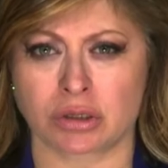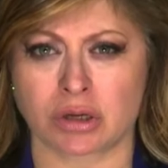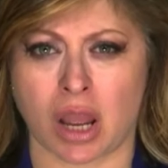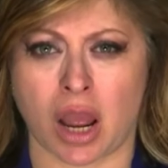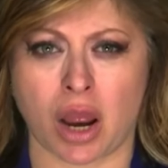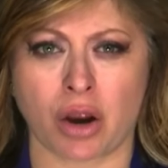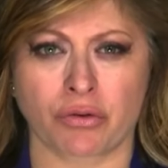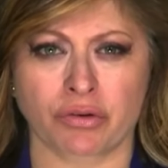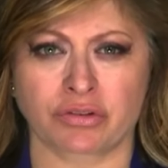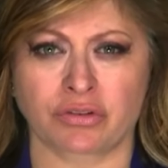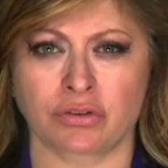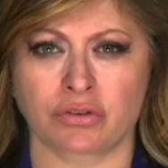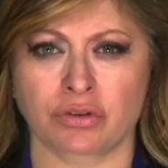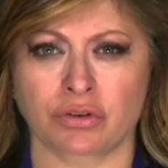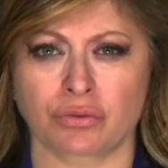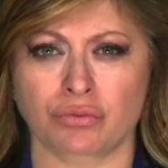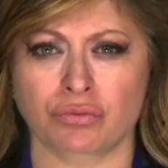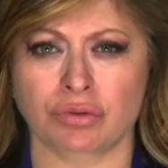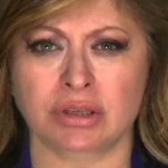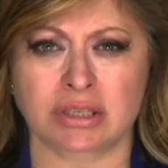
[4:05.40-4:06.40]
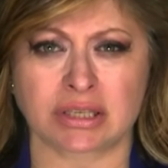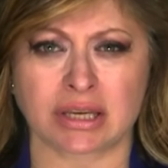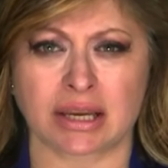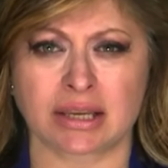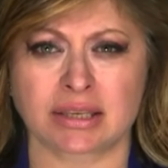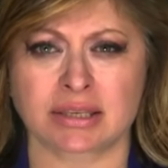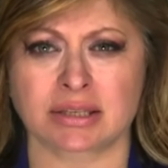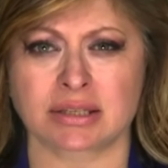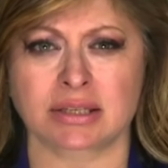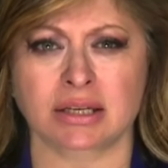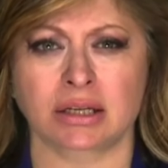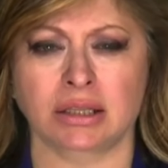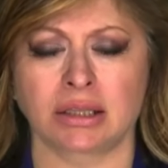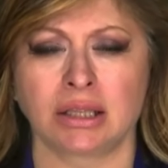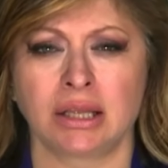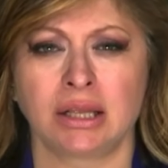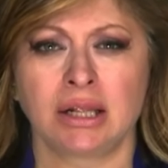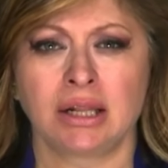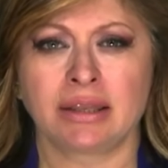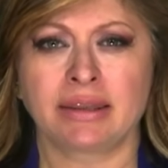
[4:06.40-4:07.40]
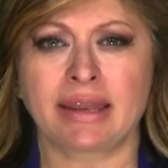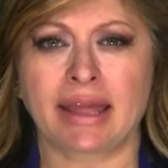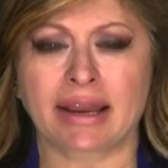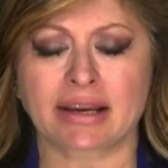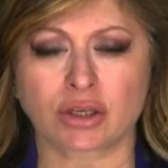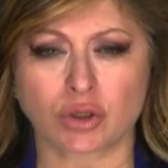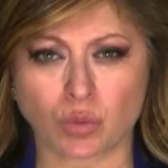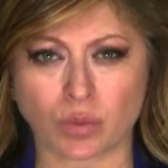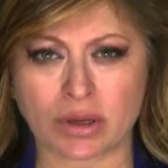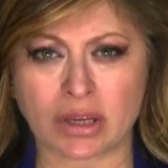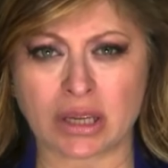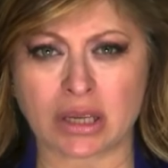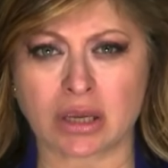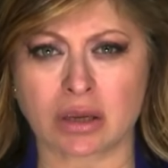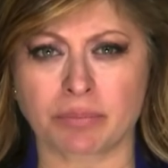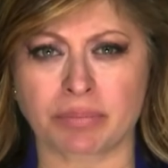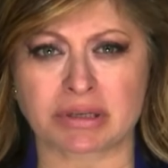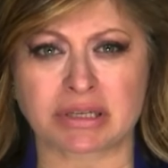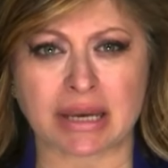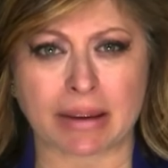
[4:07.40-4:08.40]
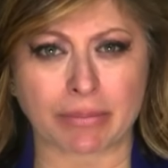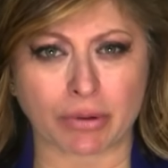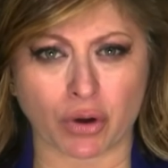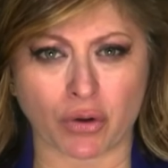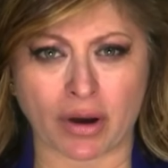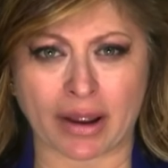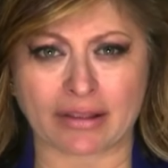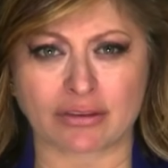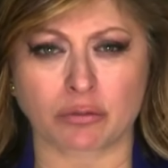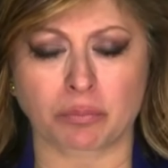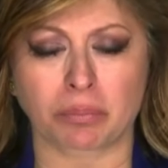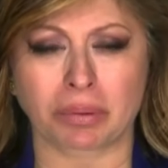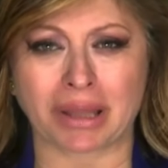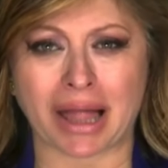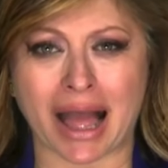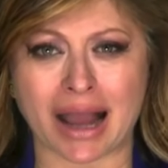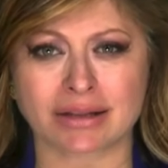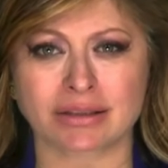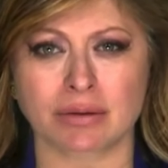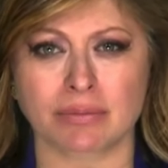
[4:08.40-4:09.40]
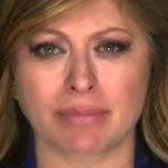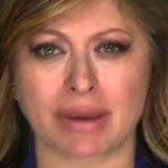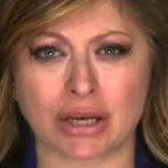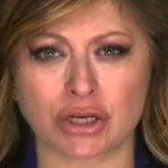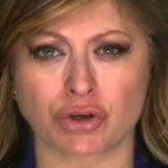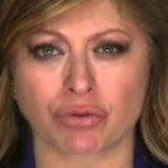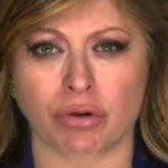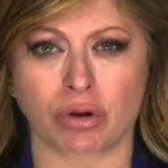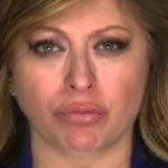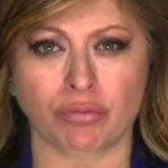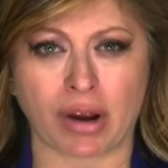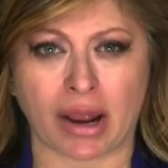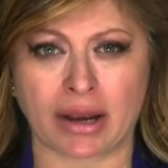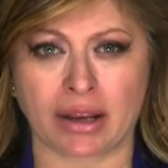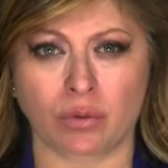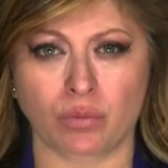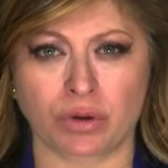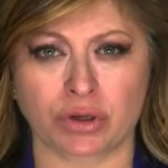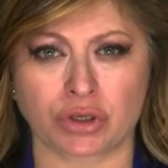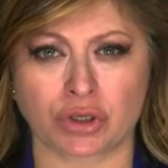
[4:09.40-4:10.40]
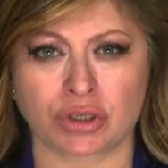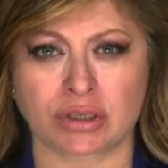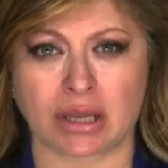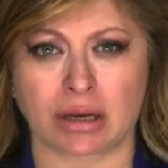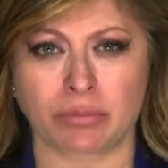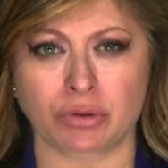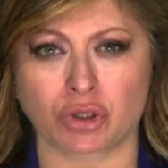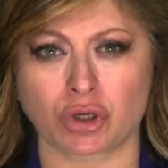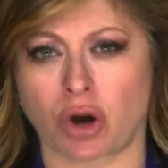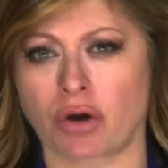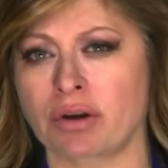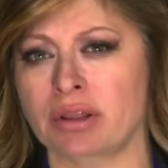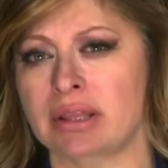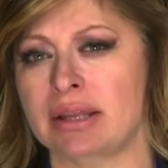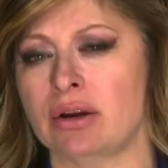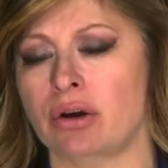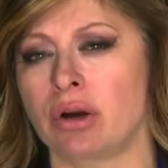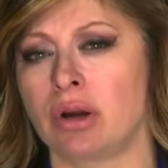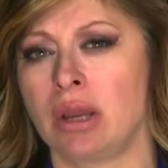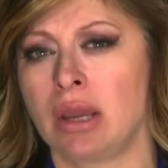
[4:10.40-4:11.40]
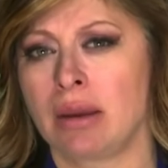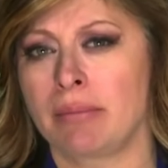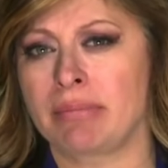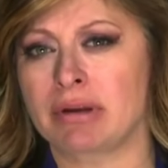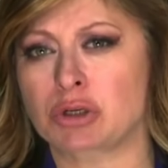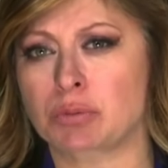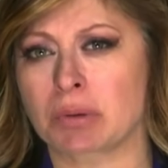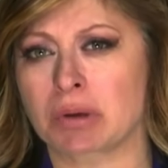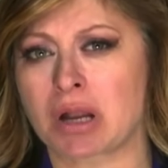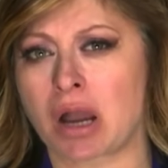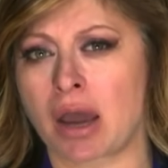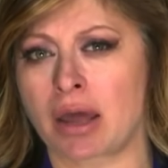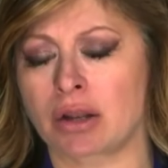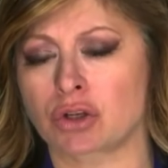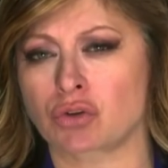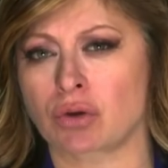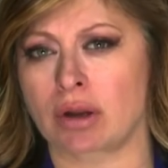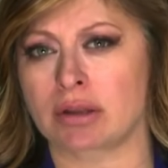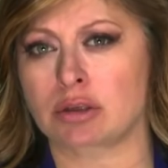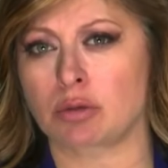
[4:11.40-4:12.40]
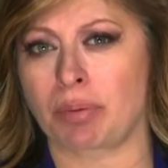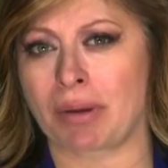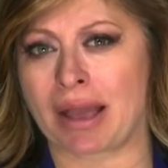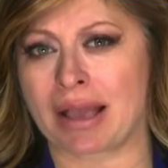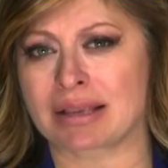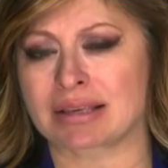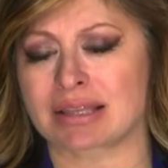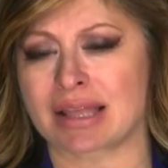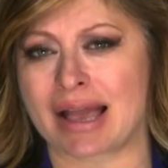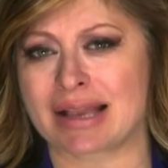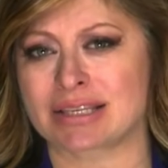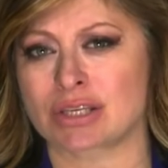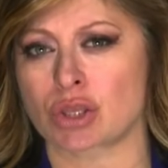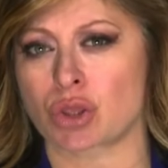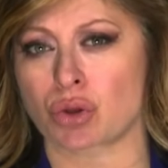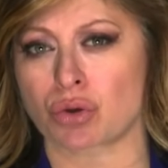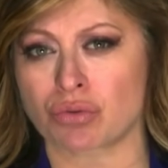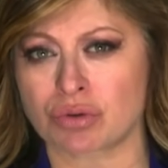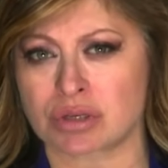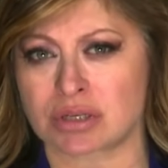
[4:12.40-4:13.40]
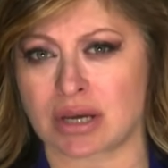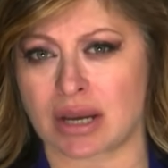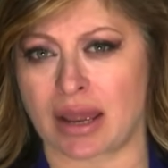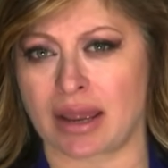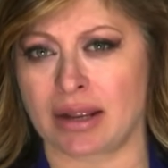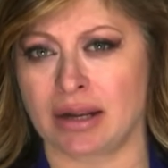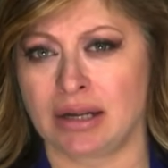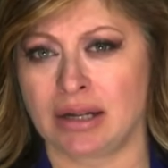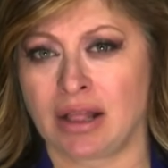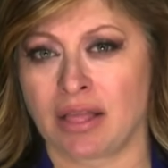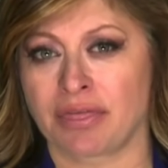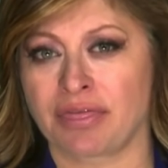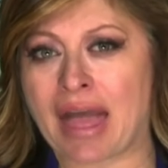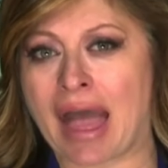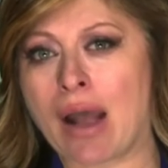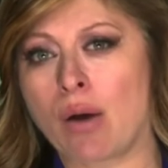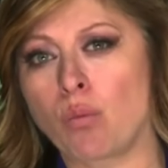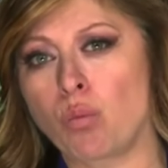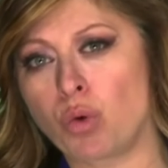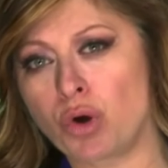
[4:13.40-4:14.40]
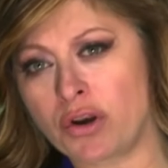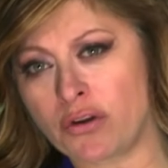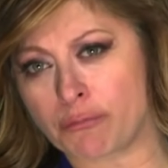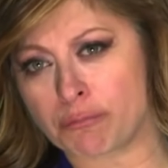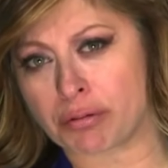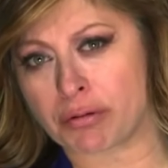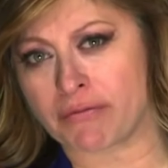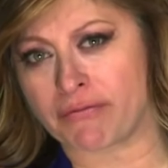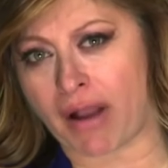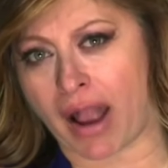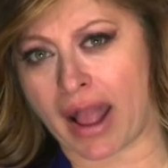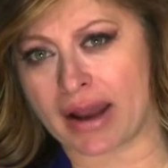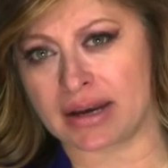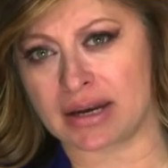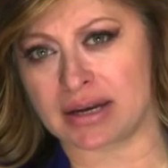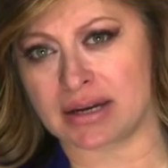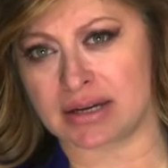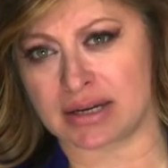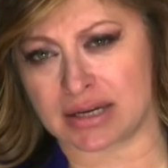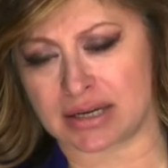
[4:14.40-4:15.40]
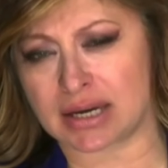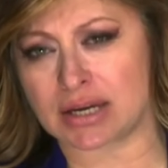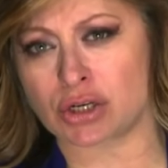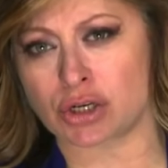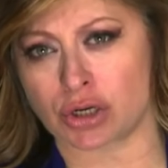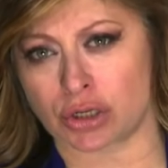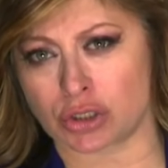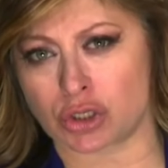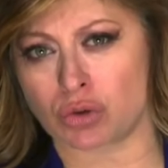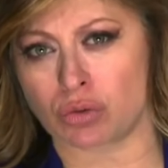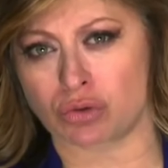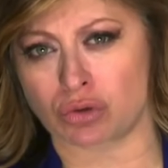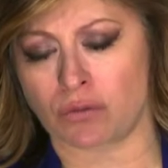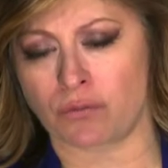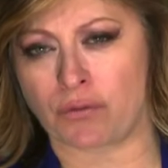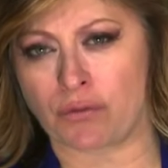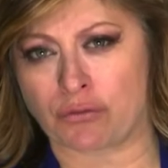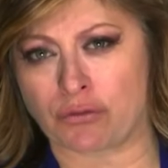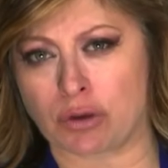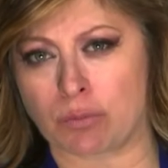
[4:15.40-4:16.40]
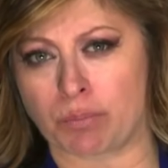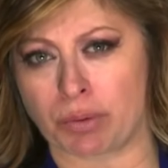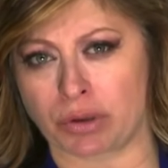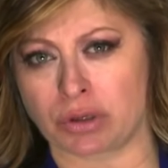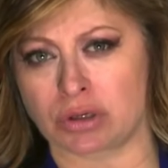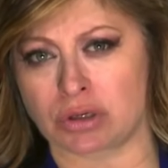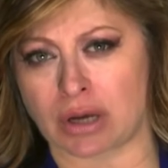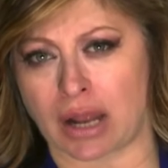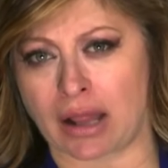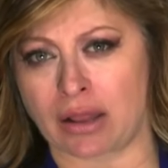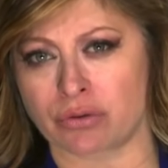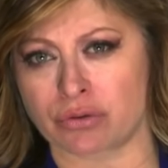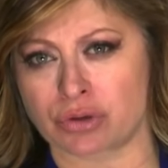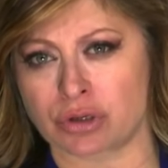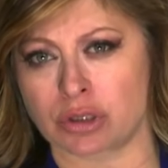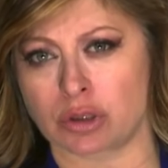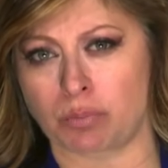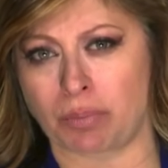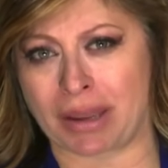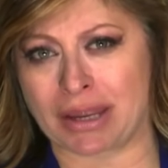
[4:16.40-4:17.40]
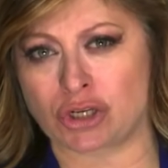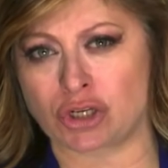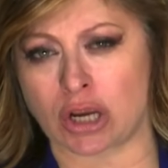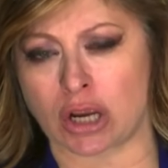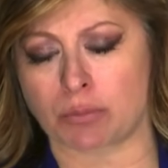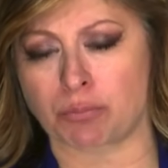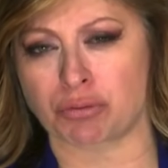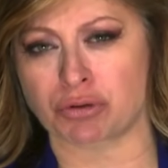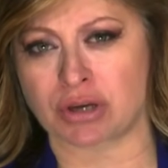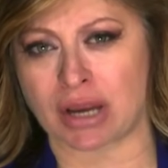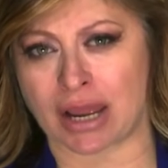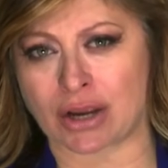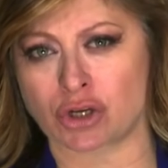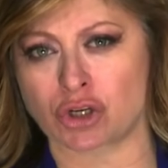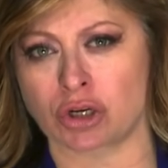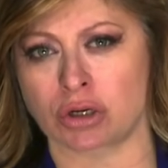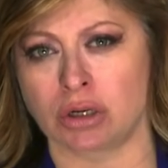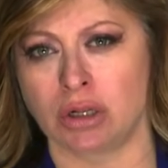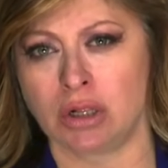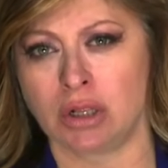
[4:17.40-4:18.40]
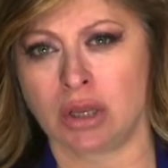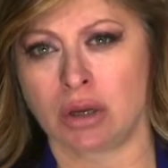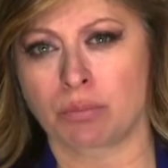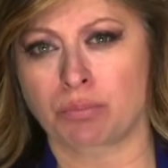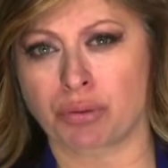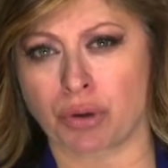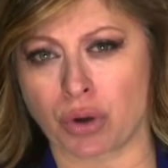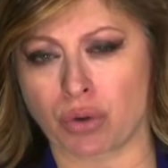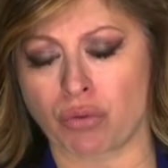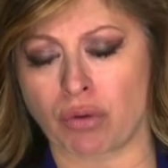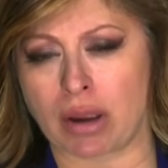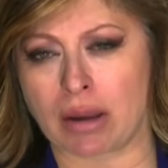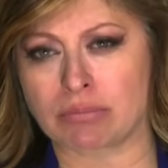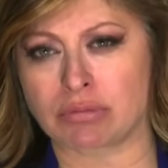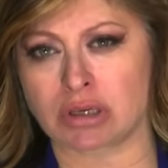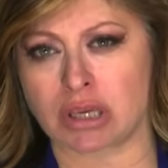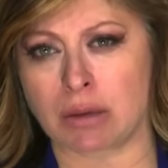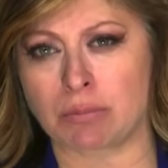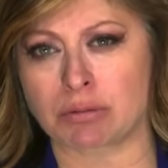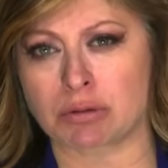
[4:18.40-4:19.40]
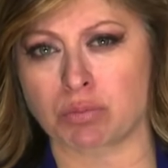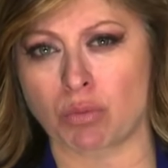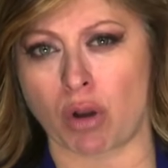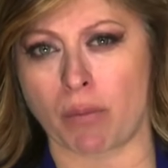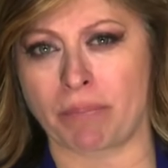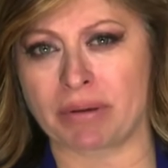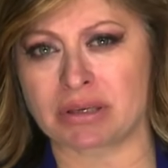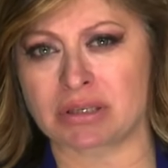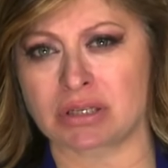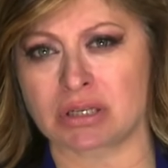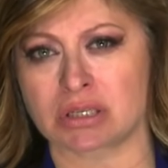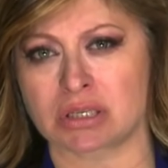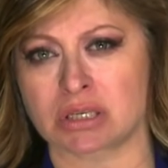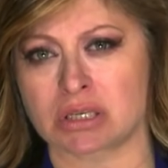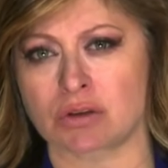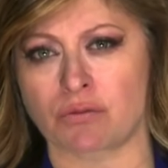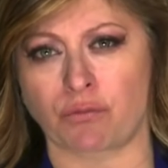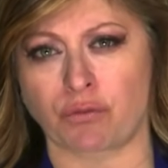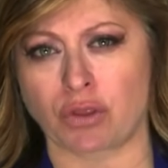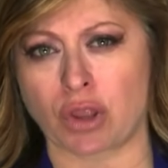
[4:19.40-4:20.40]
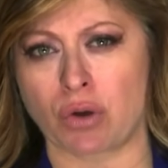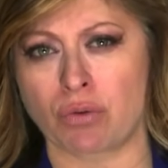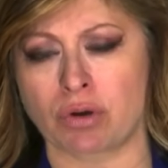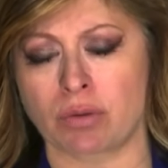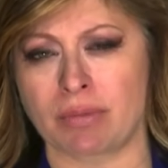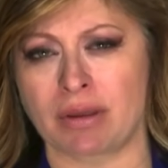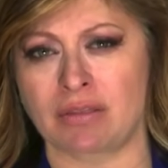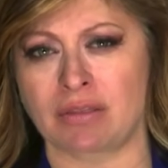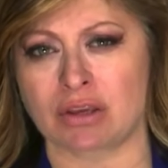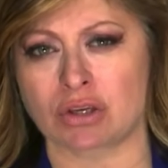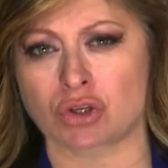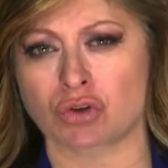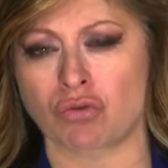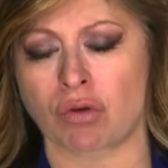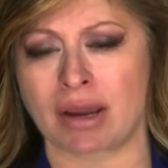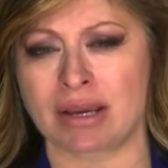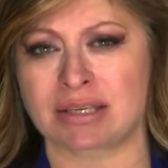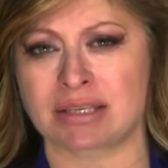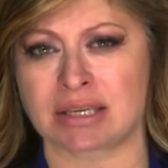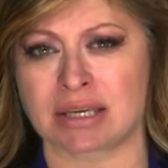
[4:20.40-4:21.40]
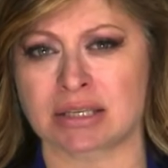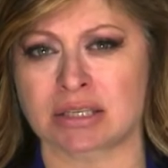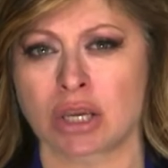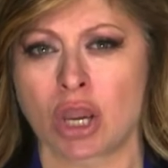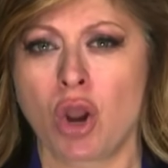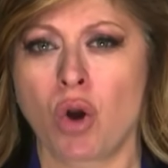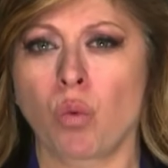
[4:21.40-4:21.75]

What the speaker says: Congress is in recess until next week, but Democrats blocked a measure already, which Senate Majority Leader Mitch McConnell tried to pass last Thursday. That would have provided an additional $250 billion to the Paycheck protection program to keep small businesses afloat amid this crisis.